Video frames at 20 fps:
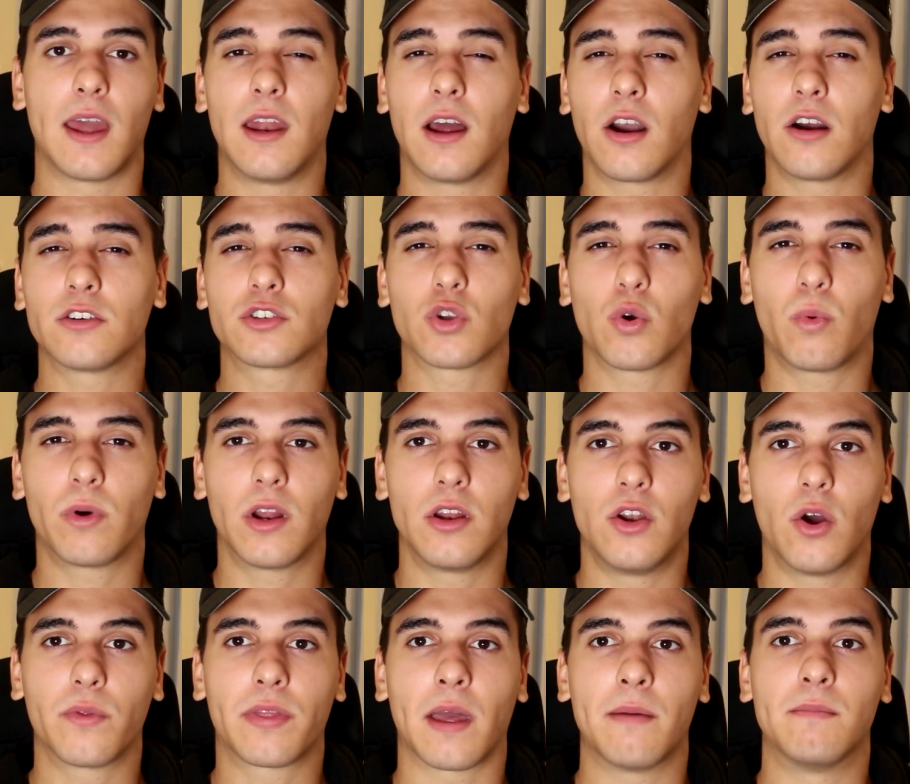And I also want to
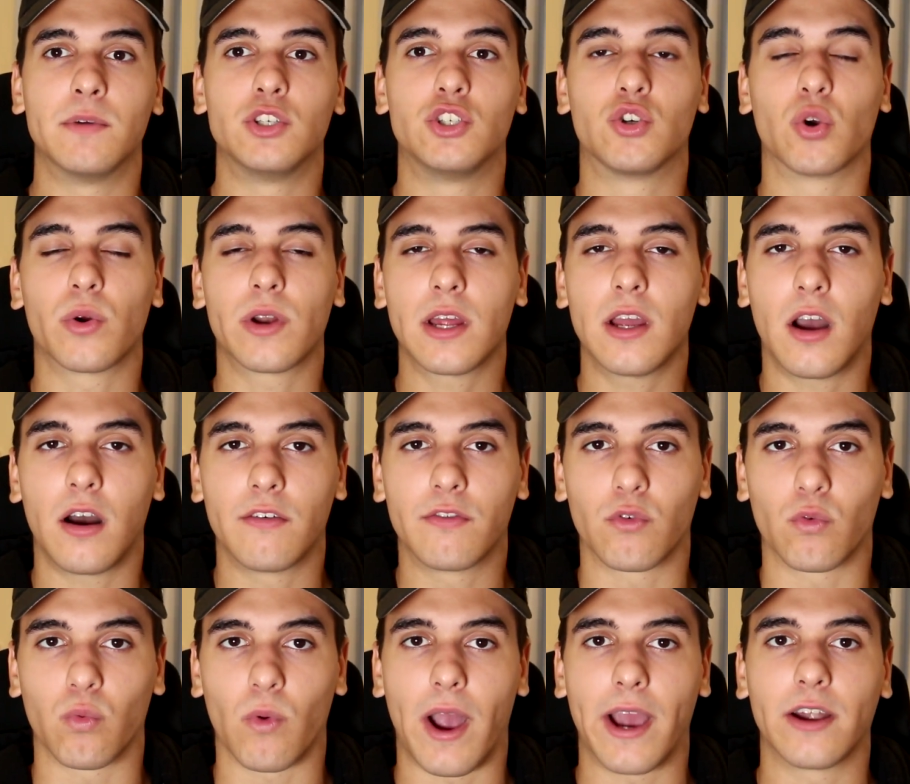note that majority of
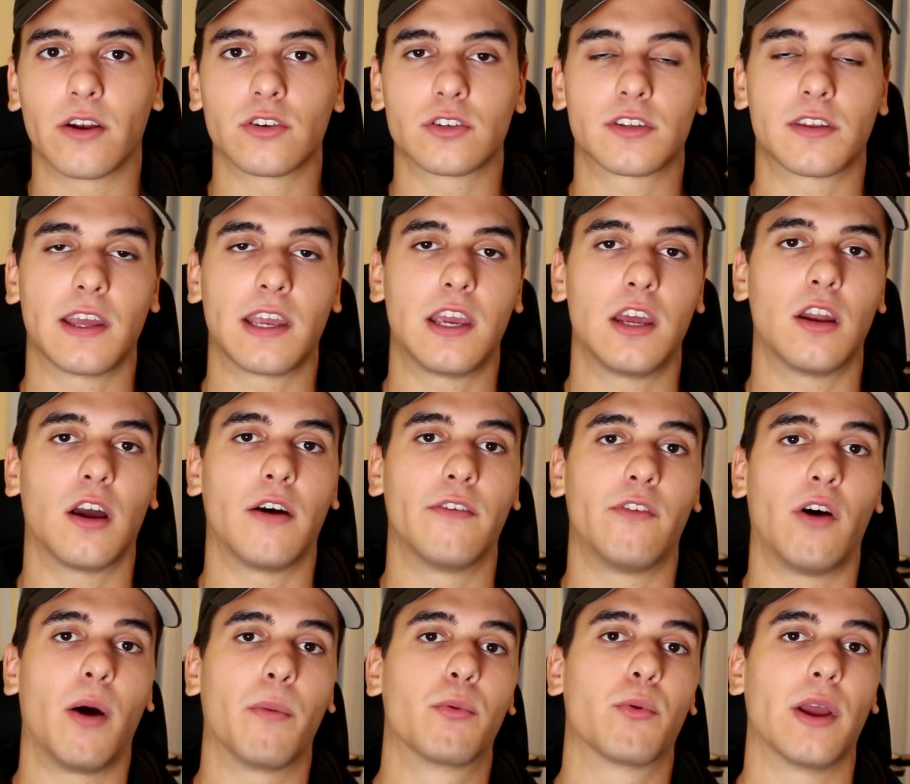riders thinking
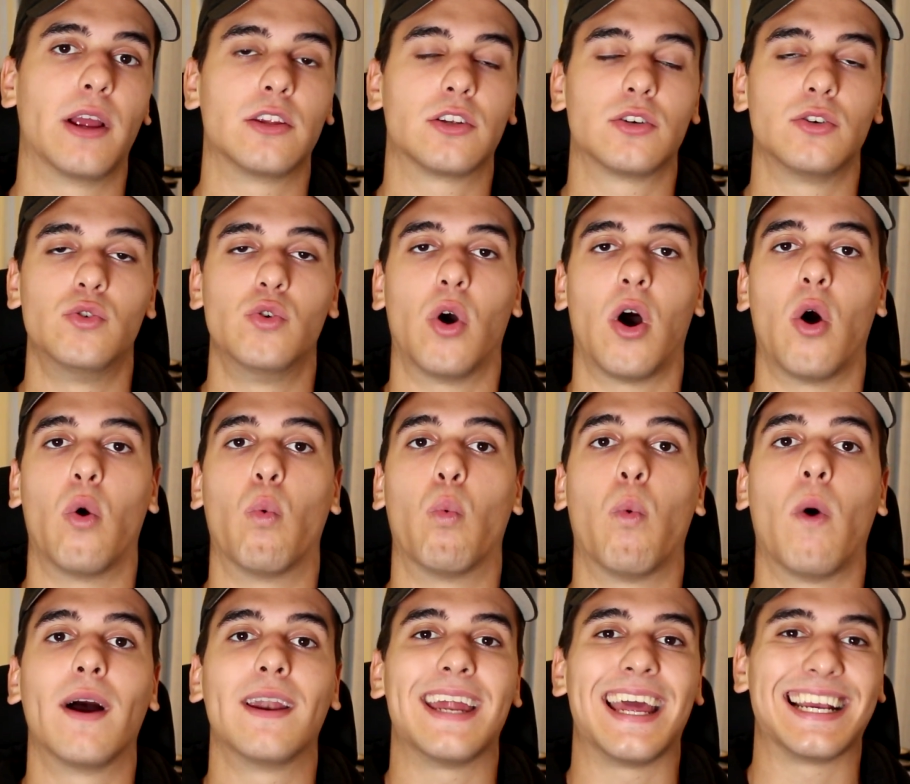of upgrading to a
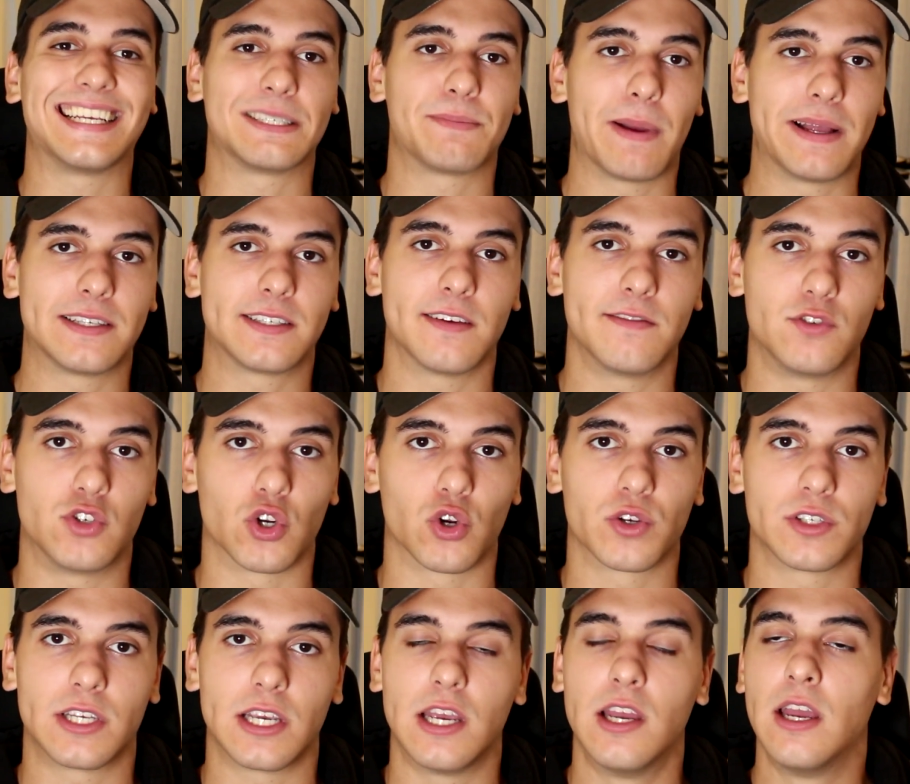one expensive
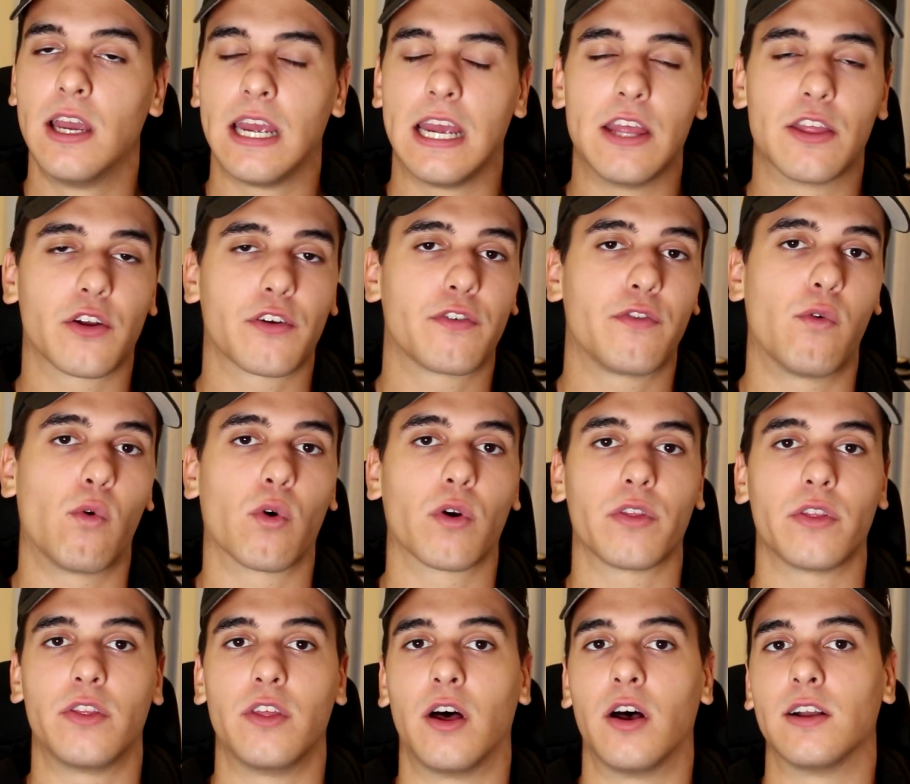jersey, either for
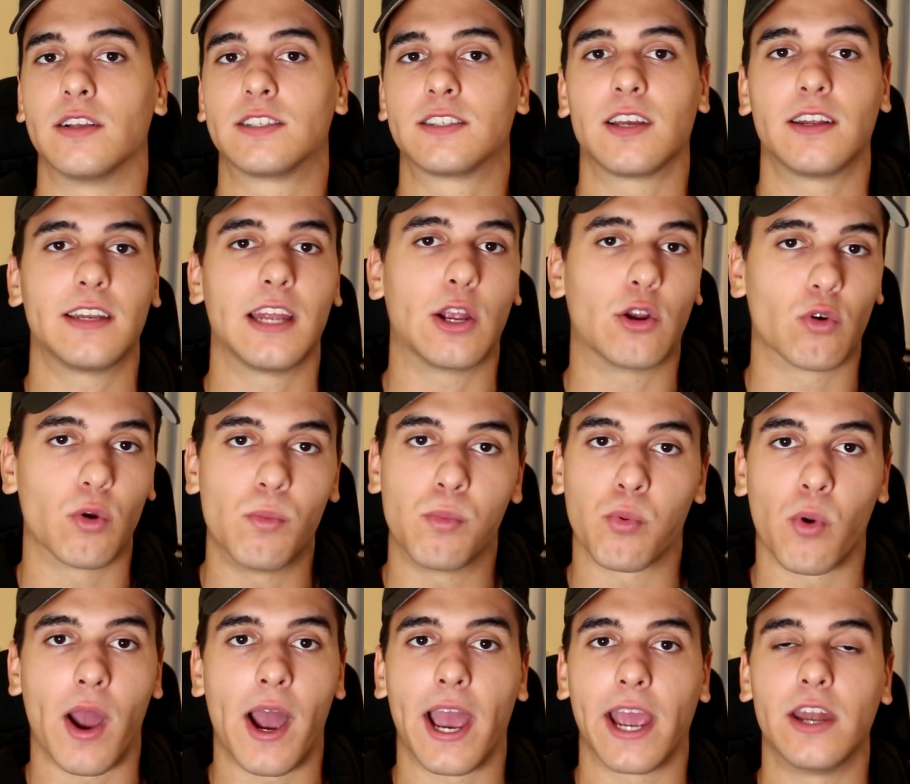the Sunday group
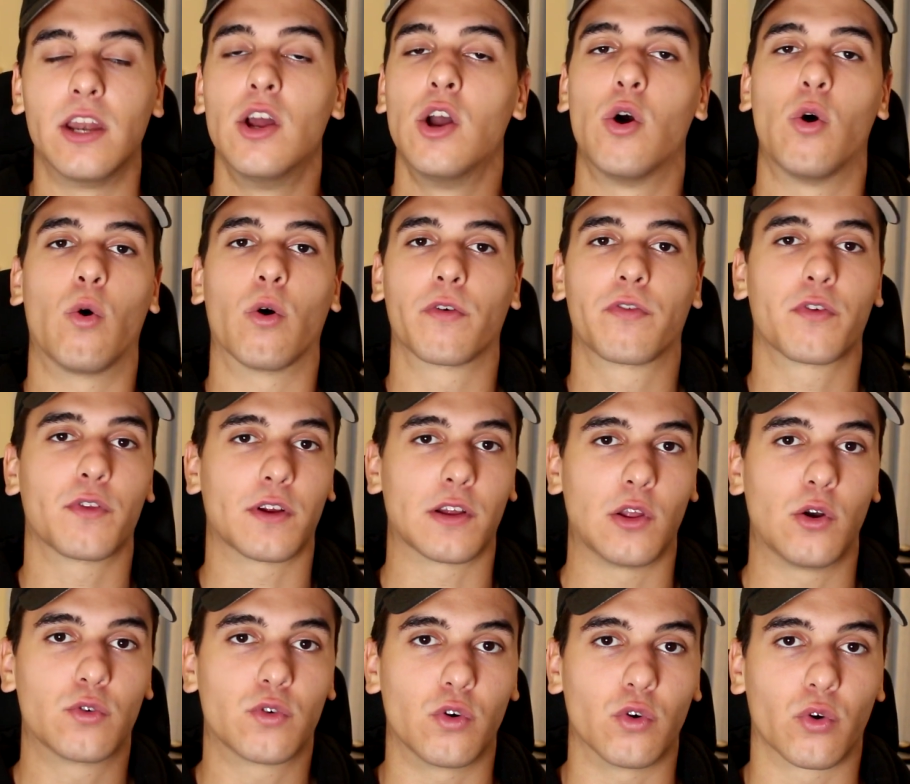ride or for their
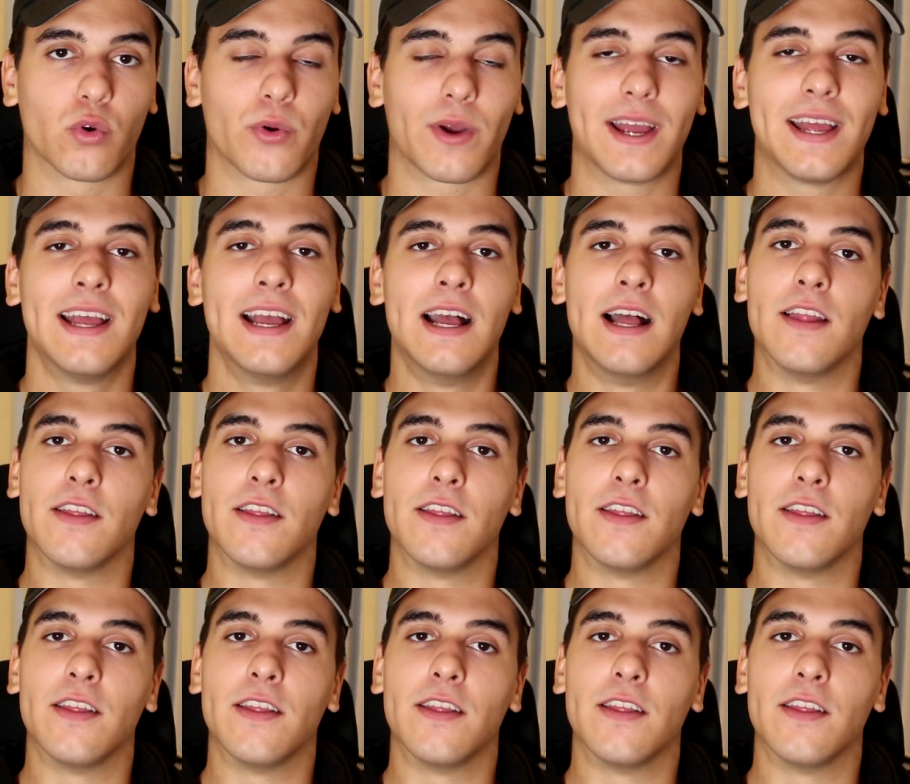local crate,